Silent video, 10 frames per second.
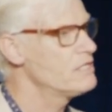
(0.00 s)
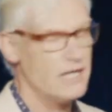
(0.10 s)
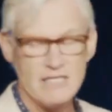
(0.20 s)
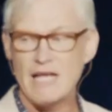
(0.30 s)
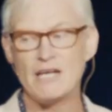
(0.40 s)
I
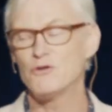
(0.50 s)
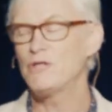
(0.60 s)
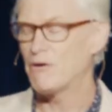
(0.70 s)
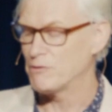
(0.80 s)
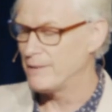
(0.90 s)
decided to do
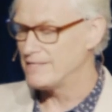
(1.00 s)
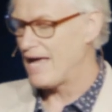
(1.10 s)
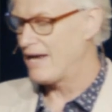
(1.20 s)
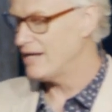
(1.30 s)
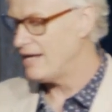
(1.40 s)
that with my
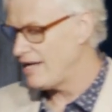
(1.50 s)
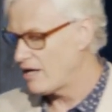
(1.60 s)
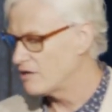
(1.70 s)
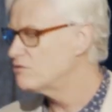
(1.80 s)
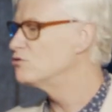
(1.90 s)
dad. Again,
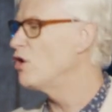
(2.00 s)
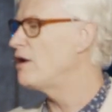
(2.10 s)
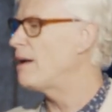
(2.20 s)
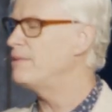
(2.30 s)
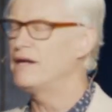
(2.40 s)
I'd grown
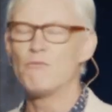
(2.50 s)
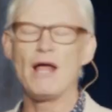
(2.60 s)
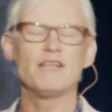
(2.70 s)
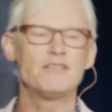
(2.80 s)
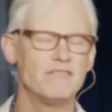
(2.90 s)
up in a
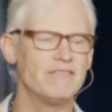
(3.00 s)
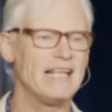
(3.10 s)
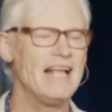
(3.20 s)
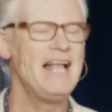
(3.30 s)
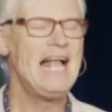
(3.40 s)

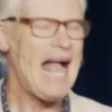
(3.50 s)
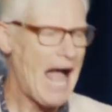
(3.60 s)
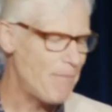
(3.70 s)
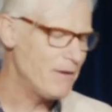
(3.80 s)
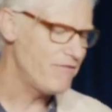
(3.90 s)
relatively
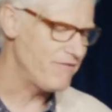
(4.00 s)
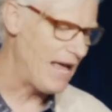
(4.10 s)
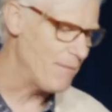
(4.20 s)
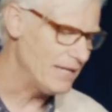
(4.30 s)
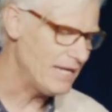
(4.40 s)
happy
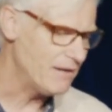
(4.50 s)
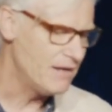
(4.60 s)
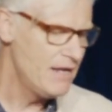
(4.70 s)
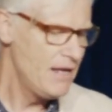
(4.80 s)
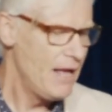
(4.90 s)
family, and
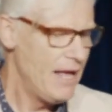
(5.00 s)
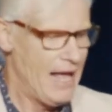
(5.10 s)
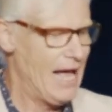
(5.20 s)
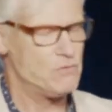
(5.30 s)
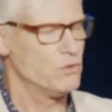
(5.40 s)

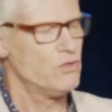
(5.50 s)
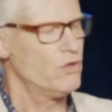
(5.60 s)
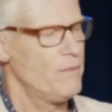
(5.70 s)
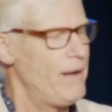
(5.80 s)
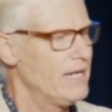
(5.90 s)
as we'll
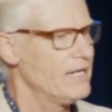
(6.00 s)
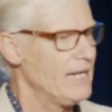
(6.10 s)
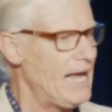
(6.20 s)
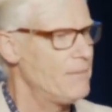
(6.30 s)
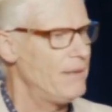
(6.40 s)
talk about a little
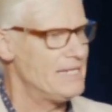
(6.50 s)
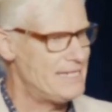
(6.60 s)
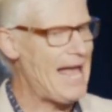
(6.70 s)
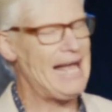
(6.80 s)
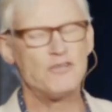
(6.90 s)
later, my
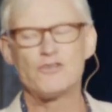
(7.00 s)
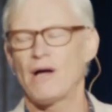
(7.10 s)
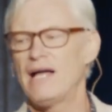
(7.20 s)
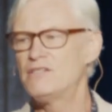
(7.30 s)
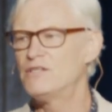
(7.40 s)
dad
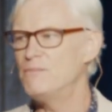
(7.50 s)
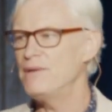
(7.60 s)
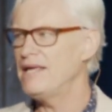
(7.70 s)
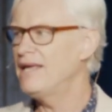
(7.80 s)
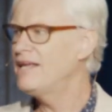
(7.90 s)
tried to
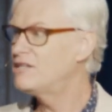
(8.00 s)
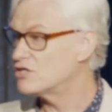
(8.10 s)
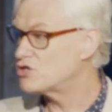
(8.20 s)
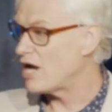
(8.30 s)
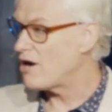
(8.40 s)
be, to
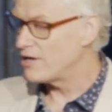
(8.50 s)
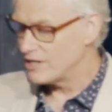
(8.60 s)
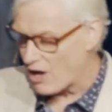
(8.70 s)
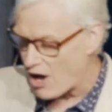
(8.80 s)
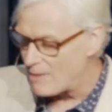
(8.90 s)
Sharon
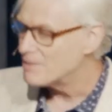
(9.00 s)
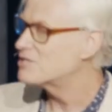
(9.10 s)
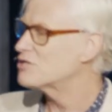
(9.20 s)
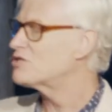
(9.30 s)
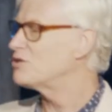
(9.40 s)
and I, my
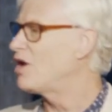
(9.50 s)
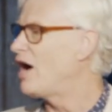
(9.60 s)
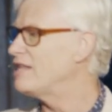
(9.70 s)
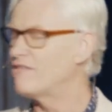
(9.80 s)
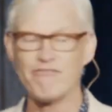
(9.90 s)
sister and
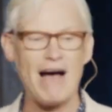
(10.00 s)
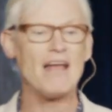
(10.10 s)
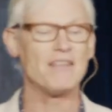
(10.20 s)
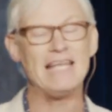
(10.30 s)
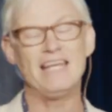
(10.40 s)
I, the
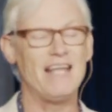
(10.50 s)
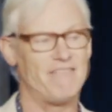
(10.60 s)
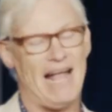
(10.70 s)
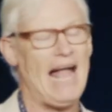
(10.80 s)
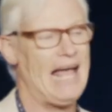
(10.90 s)
father he
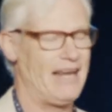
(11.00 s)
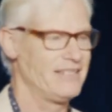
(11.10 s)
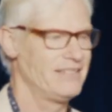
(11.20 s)
never had.